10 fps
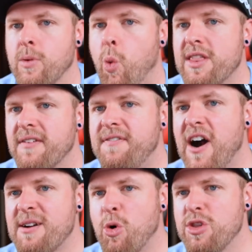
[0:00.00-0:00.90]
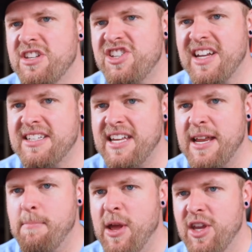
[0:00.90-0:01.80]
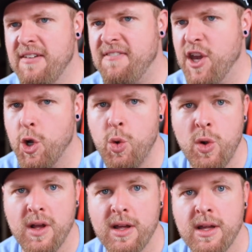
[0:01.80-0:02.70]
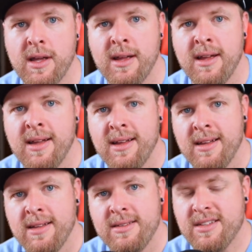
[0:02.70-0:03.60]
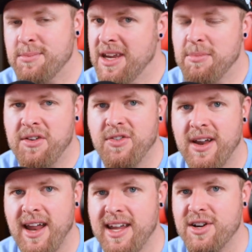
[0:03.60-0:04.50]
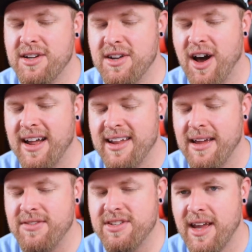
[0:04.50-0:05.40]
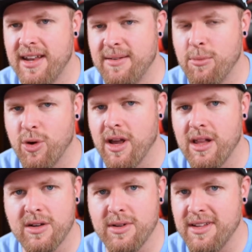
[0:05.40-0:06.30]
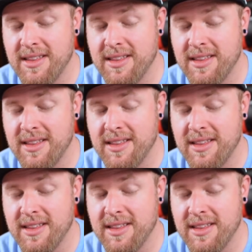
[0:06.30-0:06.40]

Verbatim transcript: What the fuck? More than 16 million view? Samit, my friend, I could not have said it more eloquently.